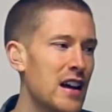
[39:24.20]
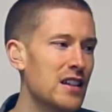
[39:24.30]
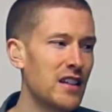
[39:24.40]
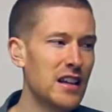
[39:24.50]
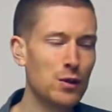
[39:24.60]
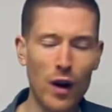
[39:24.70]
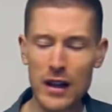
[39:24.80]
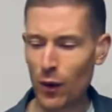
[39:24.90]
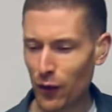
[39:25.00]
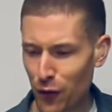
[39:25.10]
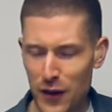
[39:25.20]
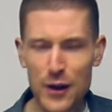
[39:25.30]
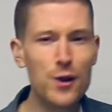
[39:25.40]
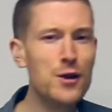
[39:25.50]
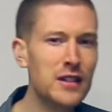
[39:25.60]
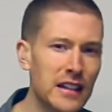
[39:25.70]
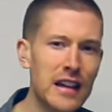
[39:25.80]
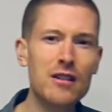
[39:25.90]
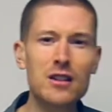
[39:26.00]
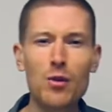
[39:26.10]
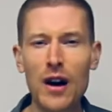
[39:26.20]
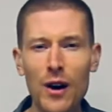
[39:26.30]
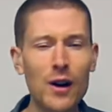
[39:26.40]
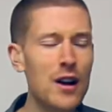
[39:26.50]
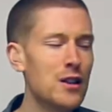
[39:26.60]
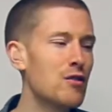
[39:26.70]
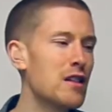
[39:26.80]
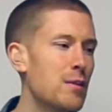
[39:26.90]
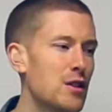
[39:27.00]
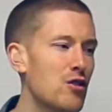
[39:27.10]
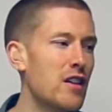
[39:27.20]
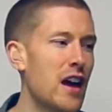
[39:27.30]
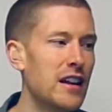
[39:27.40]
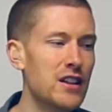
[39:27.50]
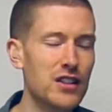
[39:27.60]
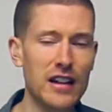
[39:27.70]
So that's why you want fills in here as well, to really portray that energy.